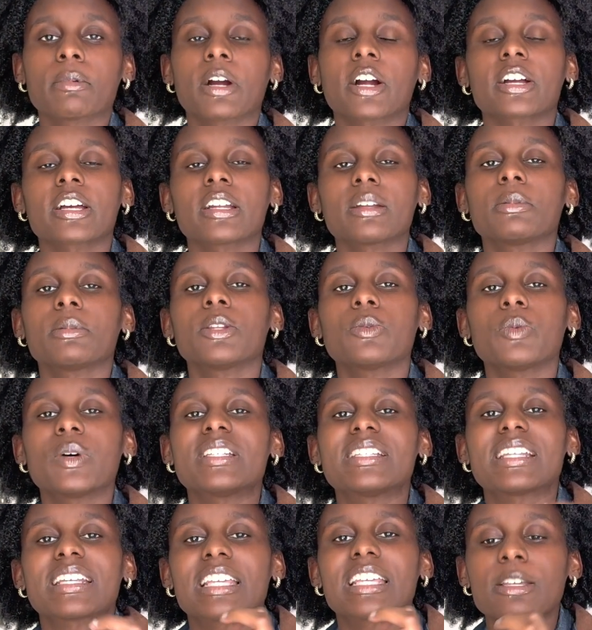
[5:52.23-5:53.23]
are going to be the ones
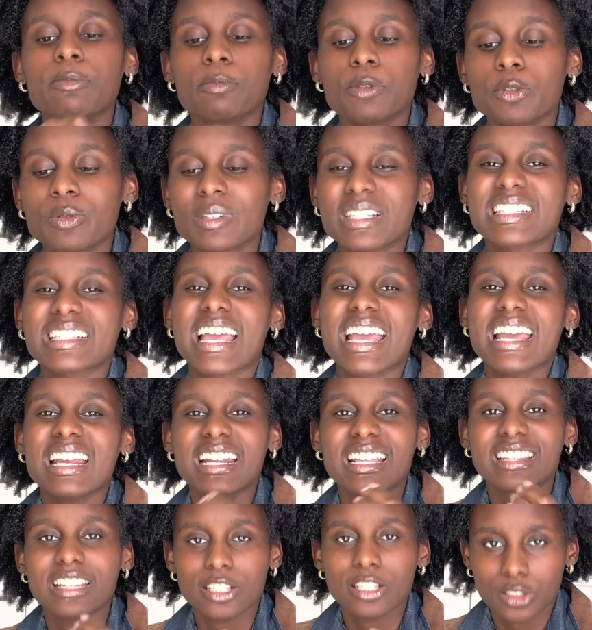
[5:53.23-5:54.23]
that keep you sane
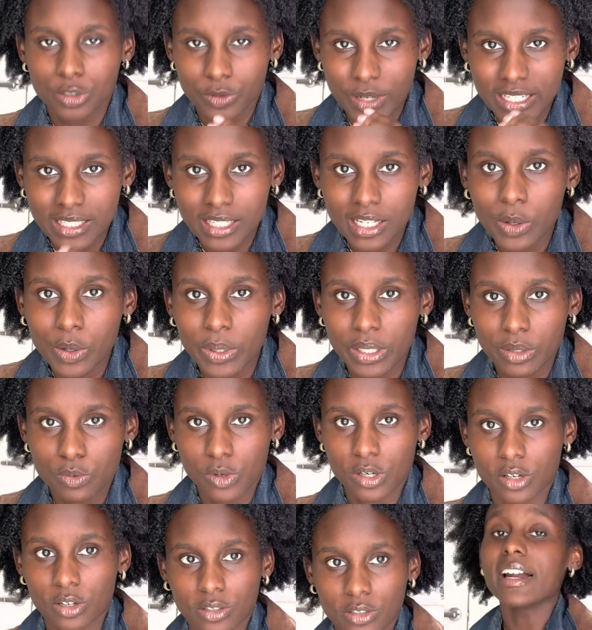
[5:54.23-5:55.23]
in this crazy queer world.